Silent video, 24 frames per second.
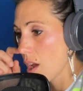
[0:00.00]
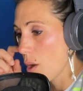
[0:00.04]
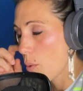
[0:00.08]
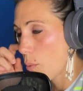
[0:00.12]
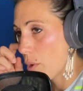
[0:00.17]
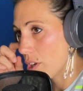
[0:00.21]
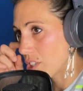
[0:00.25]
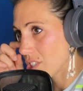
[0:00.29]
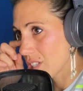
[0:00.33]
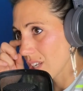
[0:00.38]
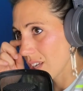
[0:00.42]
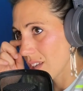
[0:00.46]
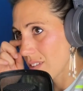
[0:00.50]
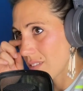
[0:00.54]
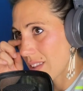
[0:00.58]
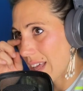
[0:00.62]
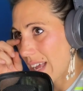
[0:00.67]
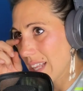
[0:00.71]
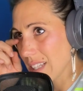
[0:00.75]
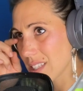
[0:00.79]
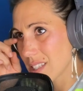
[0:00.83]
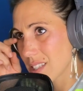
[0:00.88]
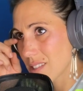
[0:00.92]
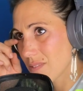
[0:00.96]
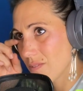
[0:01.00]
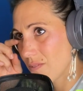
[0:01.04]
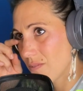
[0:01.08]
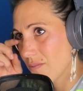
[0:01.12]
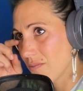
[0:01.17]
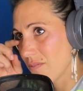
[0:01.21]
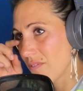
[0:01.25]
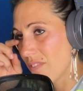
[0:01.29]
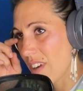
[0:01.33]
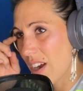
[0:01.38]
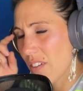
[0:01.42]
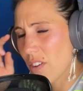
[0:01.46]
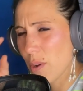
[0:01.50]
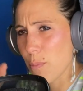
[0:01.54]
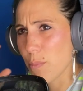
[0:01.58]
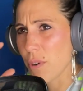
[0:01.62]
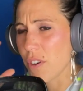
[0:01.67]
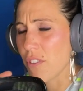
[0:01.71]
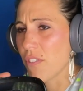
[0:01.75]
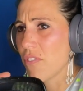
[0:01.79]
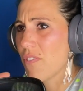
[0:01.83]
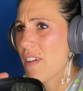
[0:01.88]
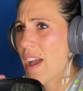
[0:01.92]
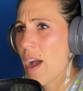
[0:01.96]
which that's very
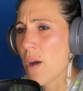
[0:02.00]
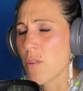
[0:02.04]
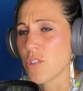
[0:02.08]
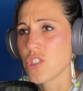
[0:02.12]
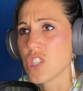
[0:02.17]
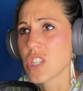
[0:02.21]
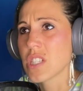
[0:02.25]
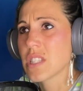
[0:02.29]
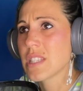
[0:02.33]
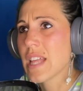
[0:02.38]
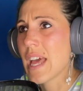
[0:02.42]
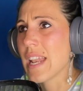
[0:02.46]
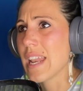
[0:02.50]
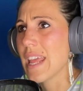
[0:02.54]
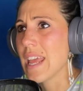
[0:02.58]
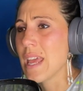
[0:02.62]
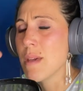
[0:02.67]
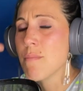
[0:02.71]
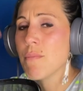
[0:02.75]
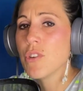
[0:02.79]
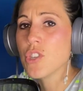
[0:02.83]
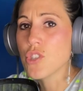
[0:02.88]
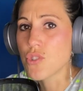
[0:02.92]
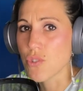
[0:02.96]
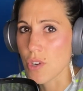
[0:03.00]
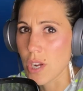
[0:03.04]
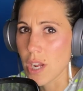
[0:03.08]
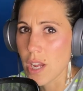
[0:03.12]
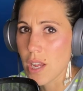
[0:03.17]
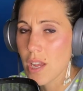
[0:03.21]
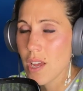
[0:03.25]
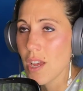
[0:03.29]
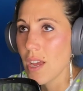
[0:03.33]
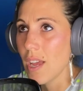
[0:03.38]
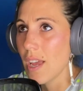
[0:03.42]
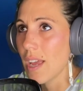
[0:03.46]
profound just that imagery